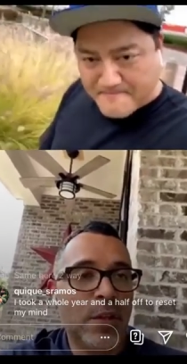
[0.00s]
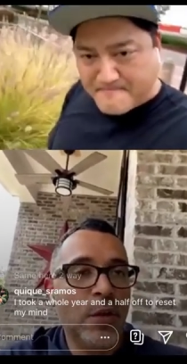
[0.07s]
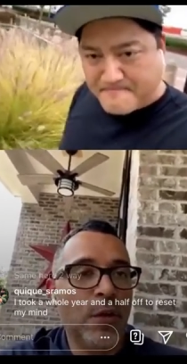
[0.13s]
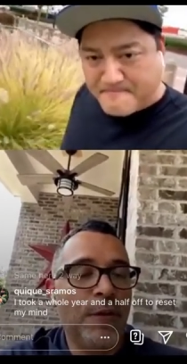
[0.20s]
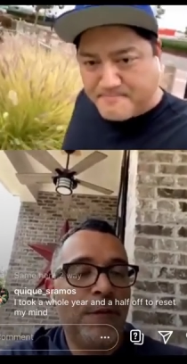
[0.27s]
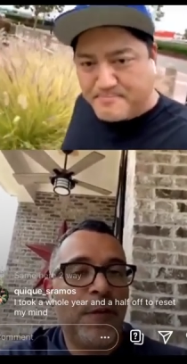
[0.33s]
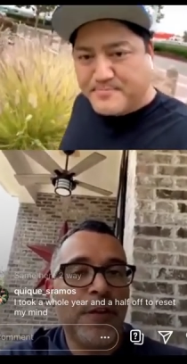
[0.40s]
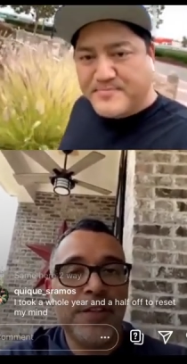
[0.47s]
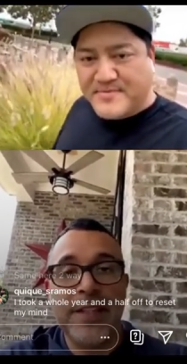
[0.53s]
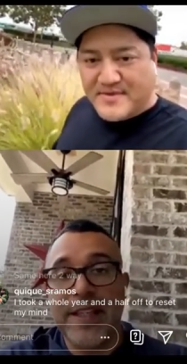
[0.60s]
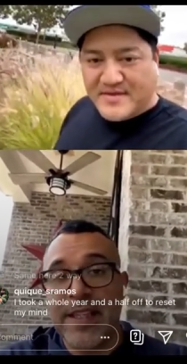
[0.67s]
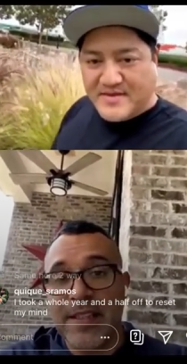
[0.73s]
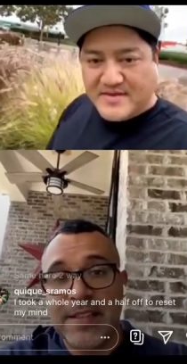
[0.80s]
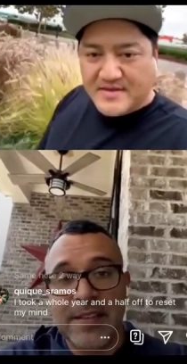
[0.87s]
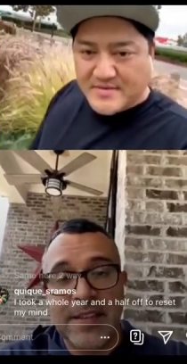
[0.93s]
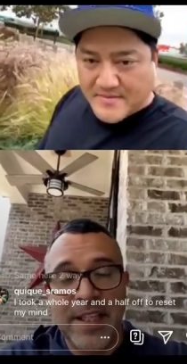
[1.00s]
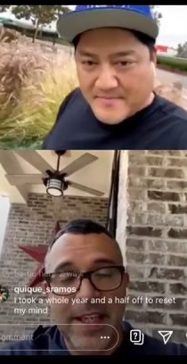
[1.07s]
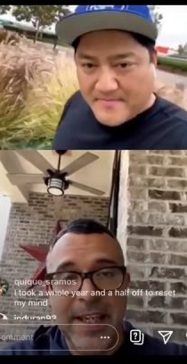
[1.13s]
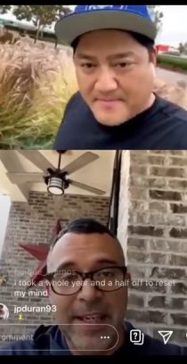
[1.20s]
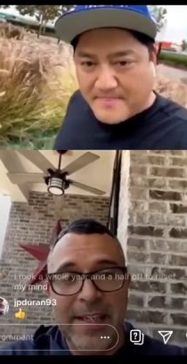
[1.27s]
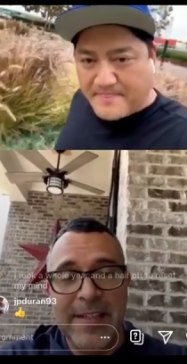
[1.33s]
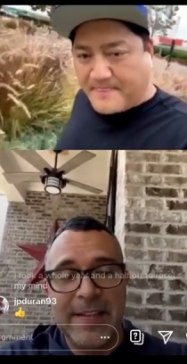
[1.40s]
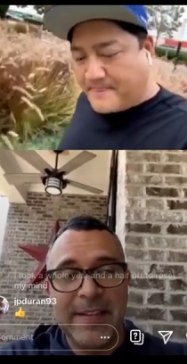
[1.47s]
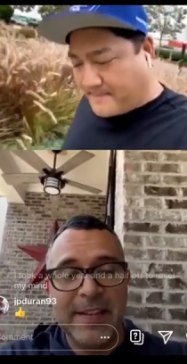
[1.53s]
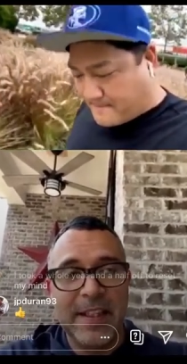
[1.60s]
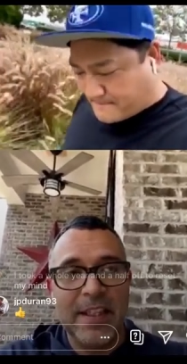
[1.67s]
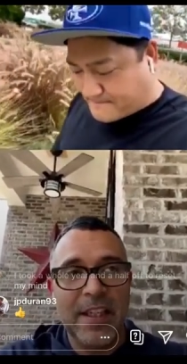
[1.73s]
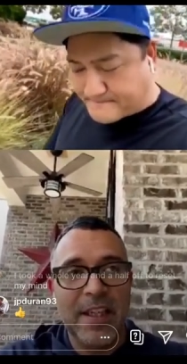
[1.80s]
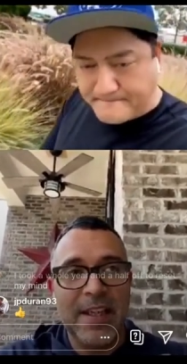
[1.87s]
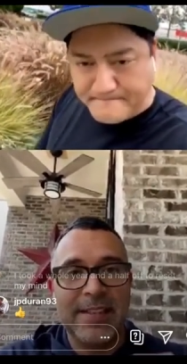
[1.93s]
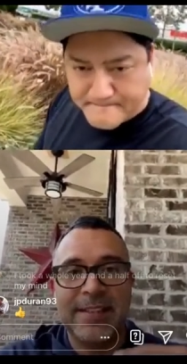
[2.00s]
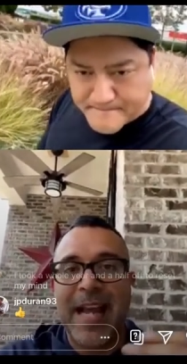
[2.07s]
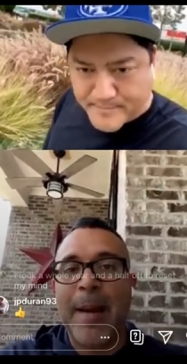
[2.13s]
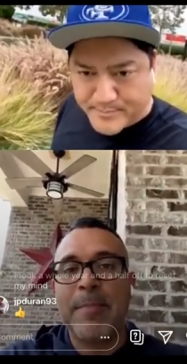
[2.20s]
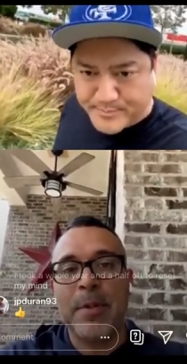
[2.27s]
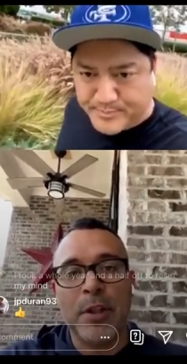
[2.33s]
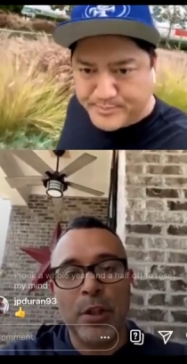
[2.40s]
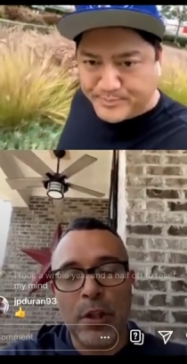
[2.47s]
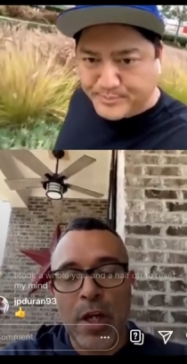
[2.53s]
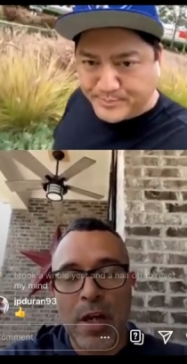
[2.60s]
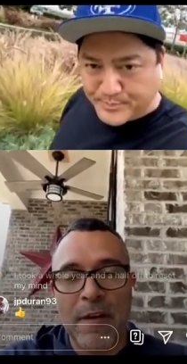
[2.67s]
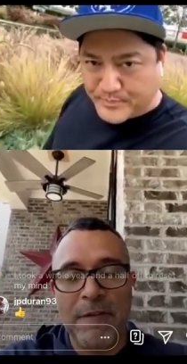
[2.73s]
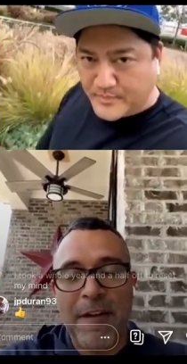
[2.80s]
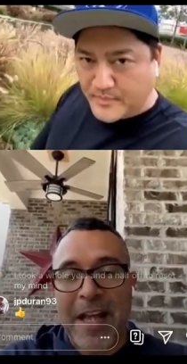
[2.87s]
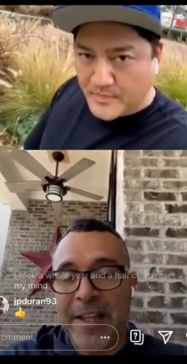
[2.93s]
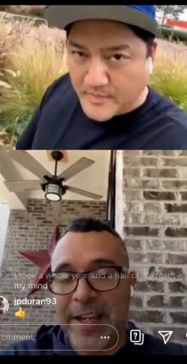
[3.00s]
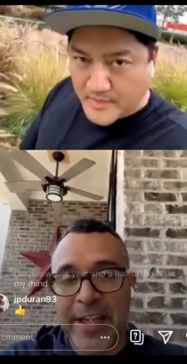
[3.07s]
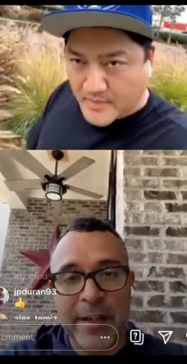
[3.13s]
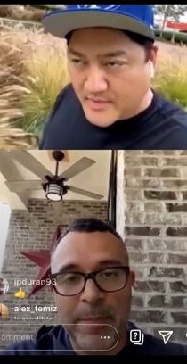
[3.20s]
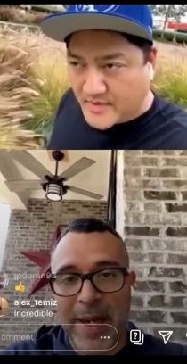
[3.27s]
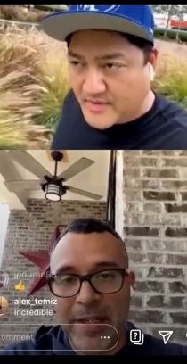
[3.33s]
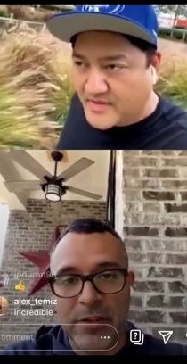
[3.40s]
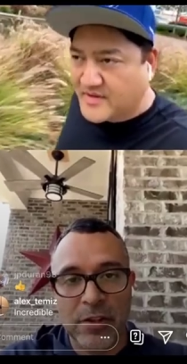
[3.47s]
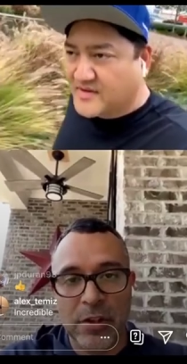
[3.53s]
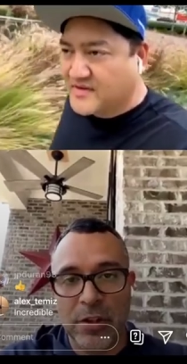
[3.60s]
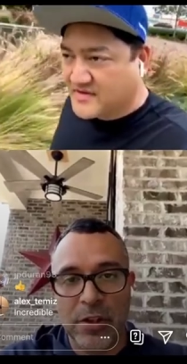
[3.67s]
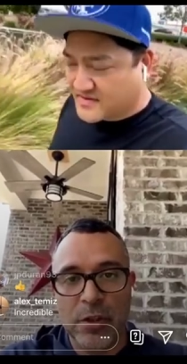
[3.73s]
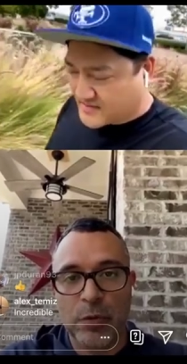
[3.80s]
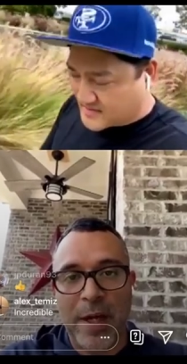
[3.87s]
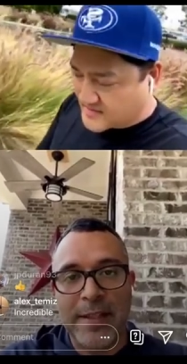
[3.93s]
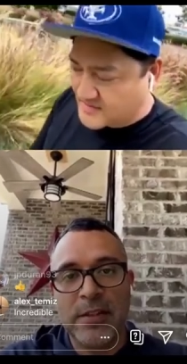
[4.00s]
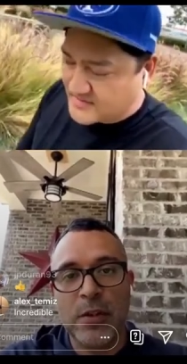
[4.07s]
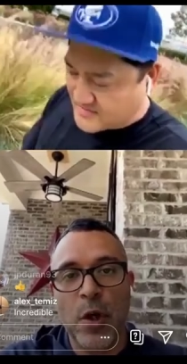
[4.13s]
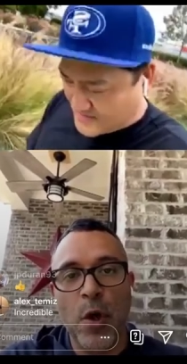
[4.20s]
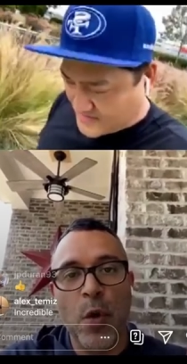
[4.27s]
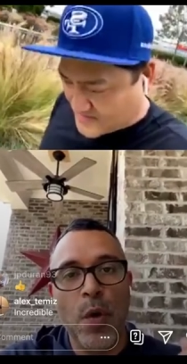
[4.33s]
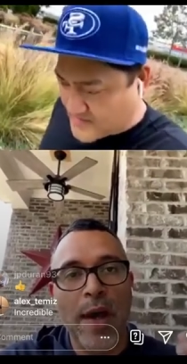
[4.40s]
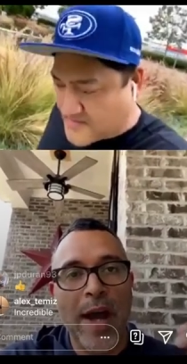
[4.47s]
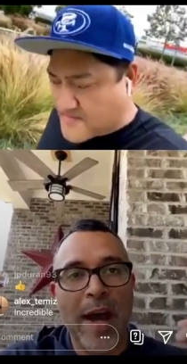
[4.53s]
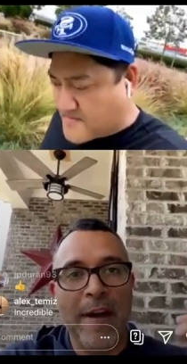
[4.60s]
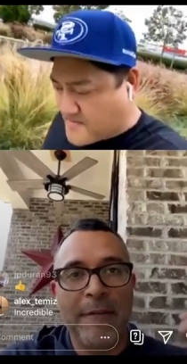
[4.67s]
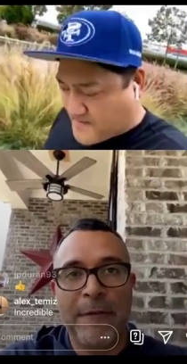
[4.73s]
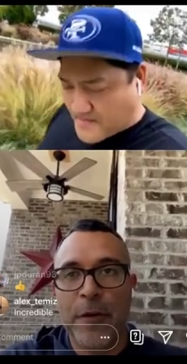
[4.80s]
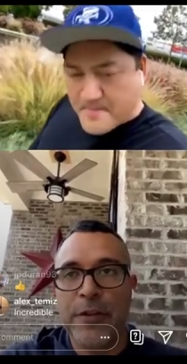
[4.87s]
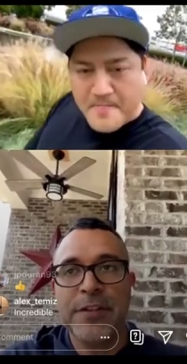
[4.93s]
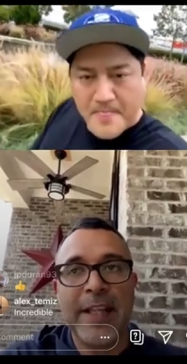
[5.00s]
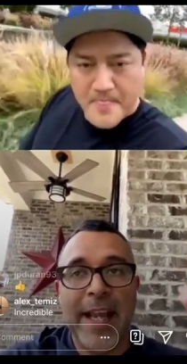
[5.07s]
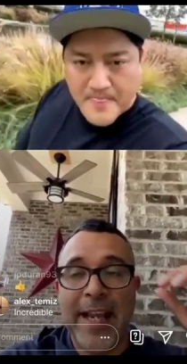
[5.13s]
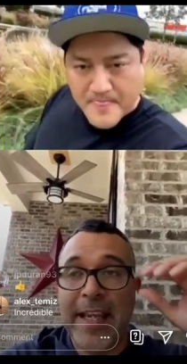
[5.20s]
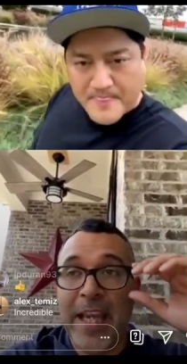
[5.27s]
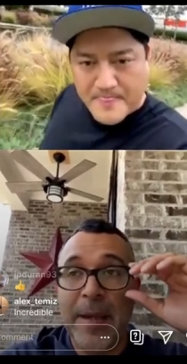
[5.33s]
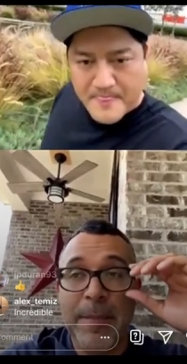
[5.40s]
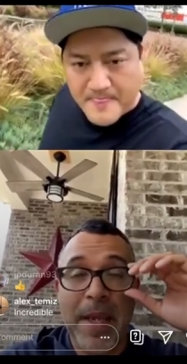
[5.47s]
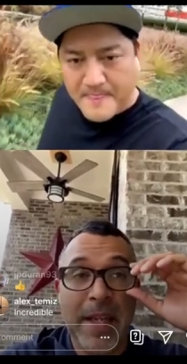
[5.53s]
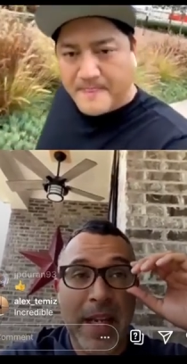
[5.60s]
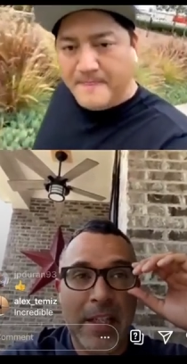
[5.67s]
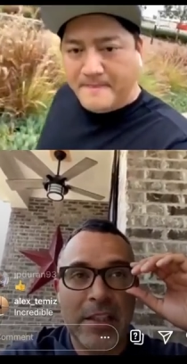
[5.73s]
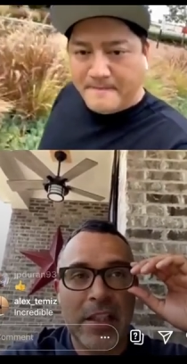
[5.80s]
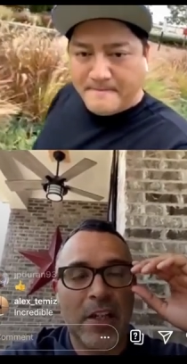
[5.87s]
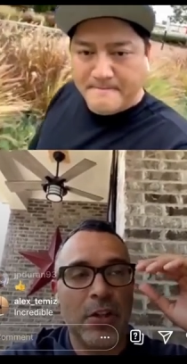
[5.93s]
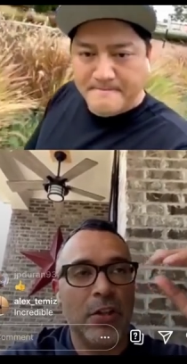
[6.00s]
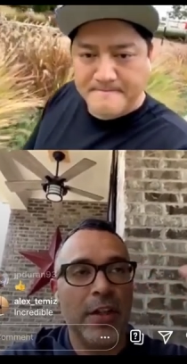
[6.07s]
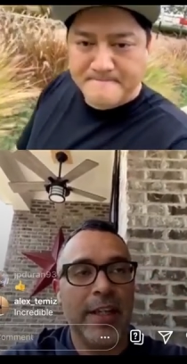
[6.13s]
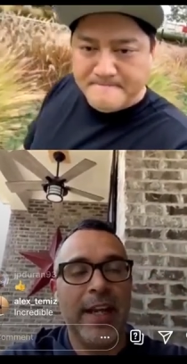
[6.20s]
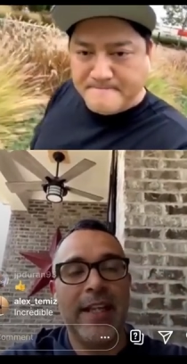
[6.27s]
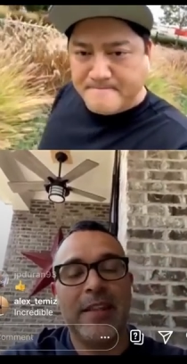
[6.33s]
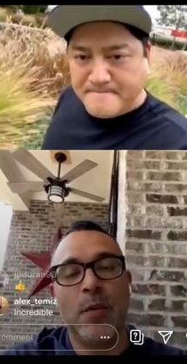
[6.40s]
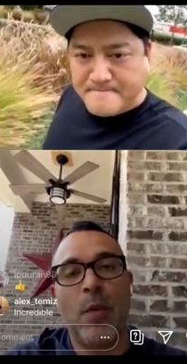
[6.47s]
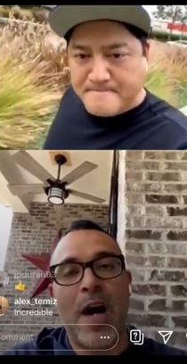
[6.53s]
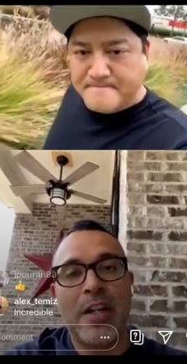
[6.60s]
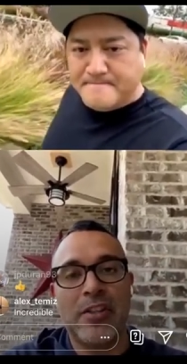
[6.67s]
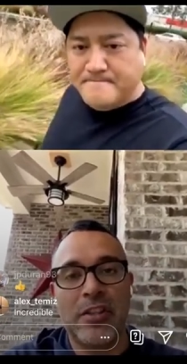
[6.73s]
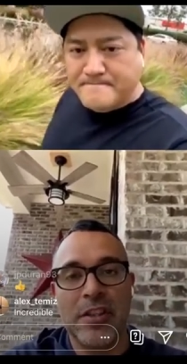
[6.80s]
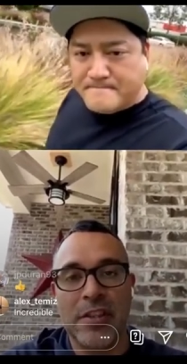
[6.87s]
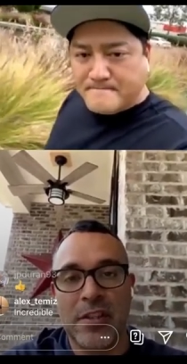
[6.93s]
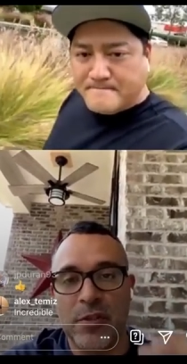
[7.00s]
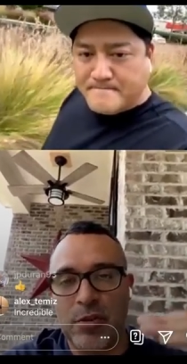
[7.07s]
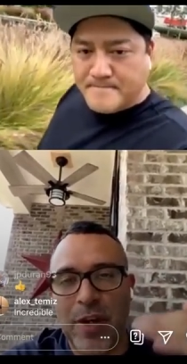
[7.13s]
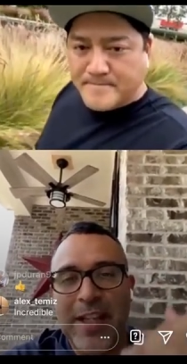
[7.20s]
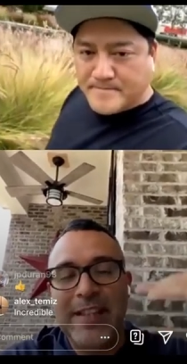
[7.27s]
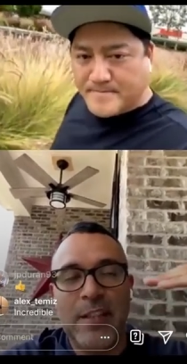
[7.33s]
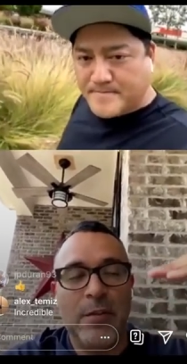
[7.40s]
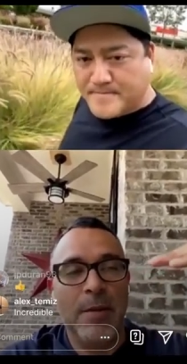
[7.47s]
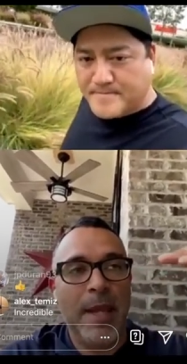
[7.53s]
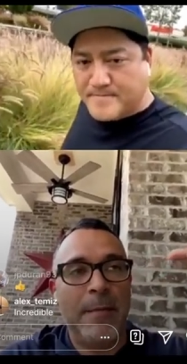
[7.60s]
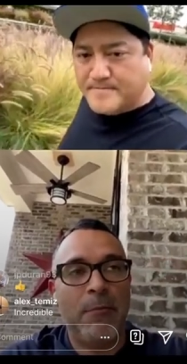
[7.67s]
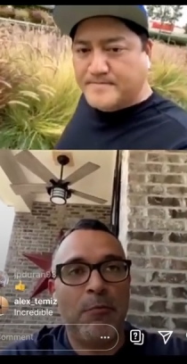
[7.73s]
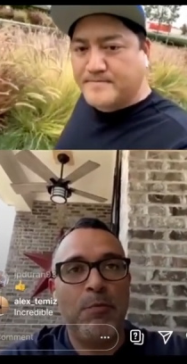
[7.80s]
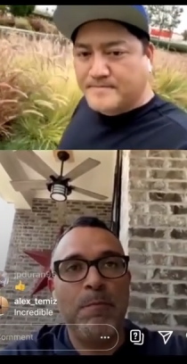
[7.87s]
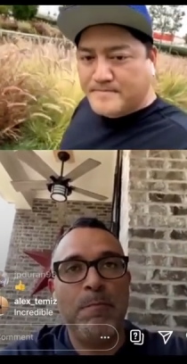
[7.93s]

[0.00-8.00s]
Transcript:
Speaker 1: So first thing is stop following anybody's alerts, right? So first thing I came in, I started looking at the watch list and trying to